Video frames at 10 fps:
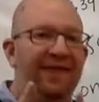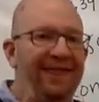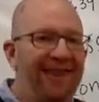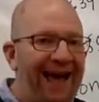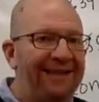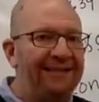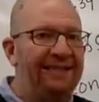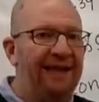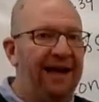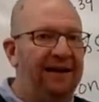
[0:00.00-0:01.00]
That's
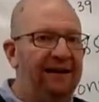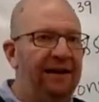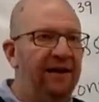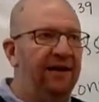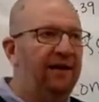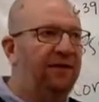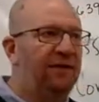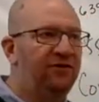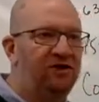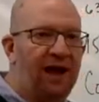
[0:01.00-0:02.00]
the idea in
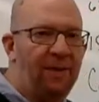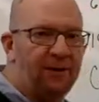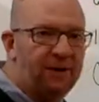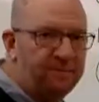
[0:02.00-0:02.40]
this chapter.